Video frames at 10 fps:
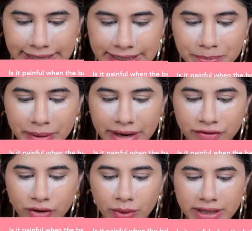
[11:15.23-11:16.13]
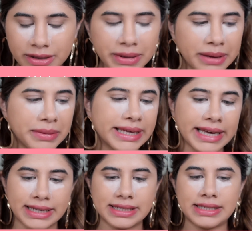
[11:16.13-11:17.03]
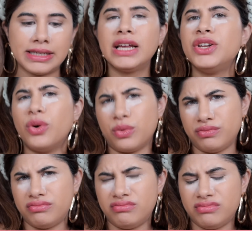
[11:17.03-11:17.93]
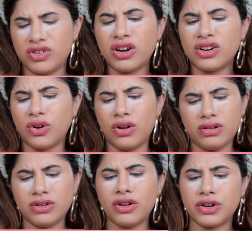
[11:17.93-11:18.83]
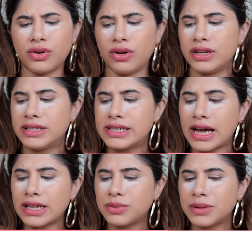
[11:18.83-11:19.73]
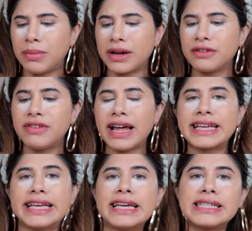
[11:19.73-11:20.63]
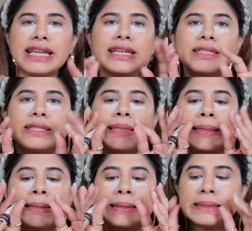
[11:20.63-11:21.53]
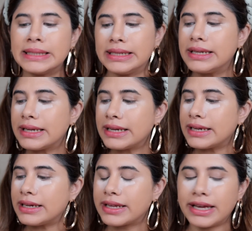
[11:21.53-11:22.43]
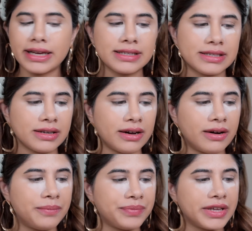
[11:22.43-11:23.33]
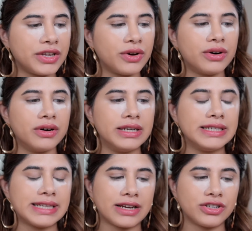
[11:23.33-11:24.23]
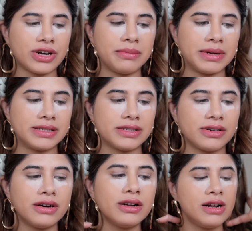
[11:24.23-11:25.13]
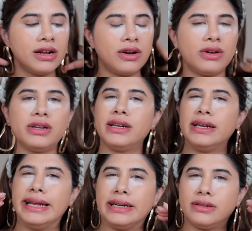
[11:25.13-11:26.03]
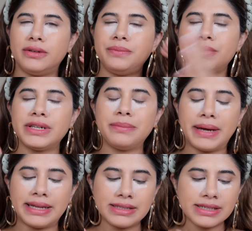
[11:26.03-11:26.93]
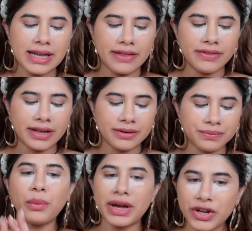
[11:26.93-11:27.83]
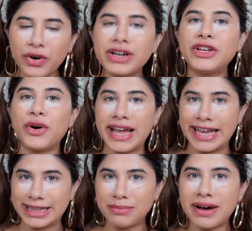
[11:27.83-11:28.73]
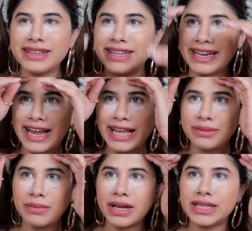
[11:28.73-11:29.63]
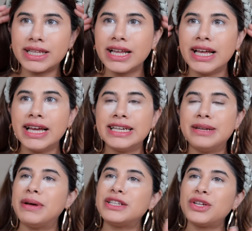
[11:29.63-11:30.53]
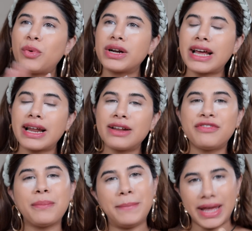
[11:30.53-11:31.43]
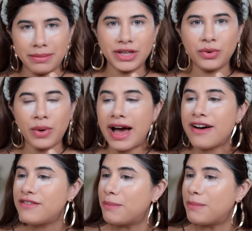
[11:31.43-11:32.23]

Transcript: Is it painful when the baby kicks? No, not at all, not at all. It starts with butterfly kicks, like, little kicks in your early second trimester. A little later, depends. And then when you're in your 8th month and 9th month, depends on what kind of a baby you have.